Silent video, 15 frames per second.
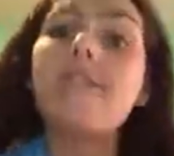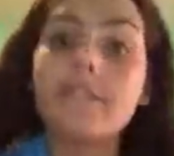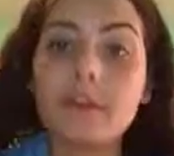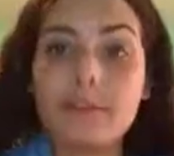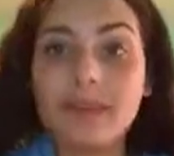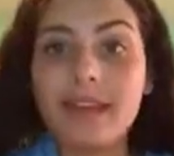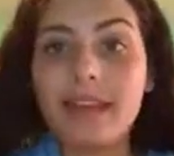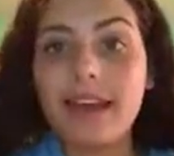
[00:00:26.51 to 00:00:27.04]
for
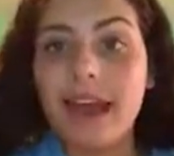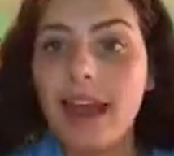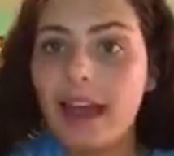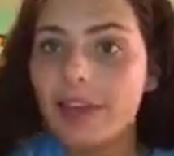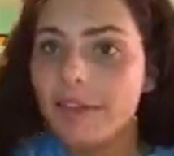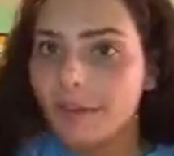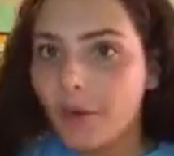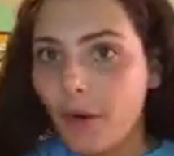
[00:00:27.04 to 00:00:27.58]
me
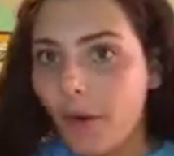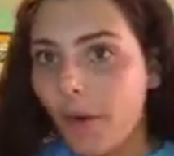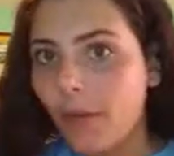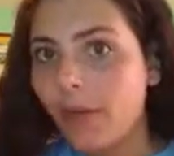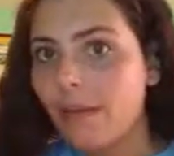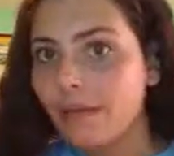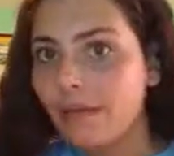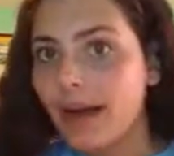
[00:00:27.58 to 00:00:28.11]
and for
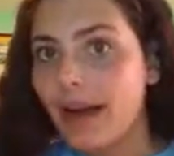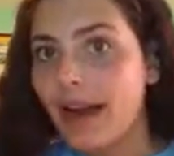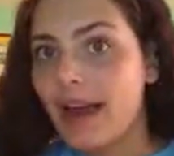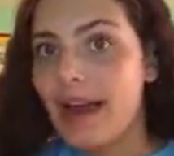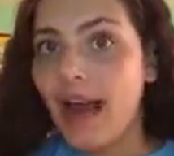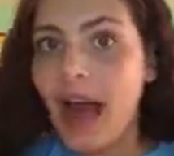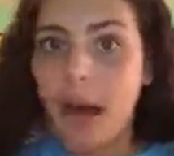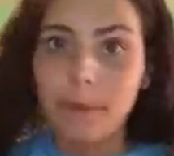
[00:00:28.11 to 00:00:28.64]
all of
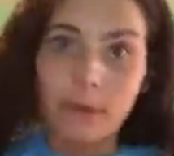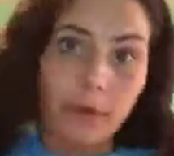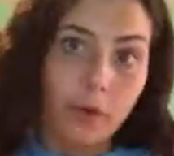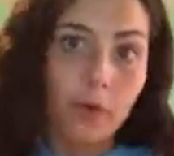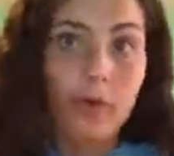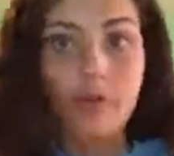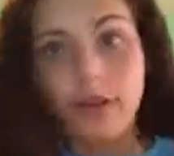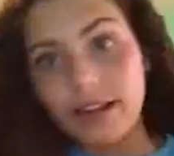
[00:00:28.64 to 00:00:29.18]
my
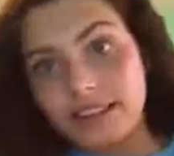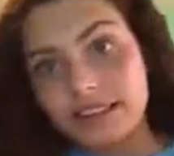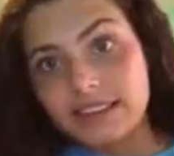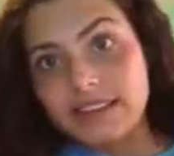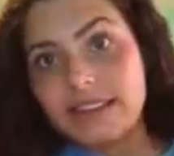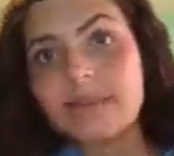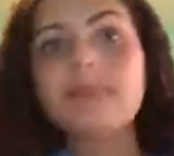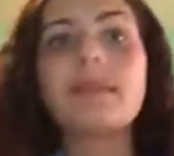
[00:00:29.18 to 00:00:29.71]
Apple
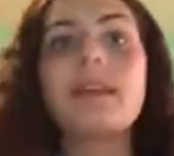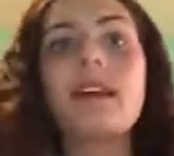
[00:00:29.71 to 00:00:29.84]
friends.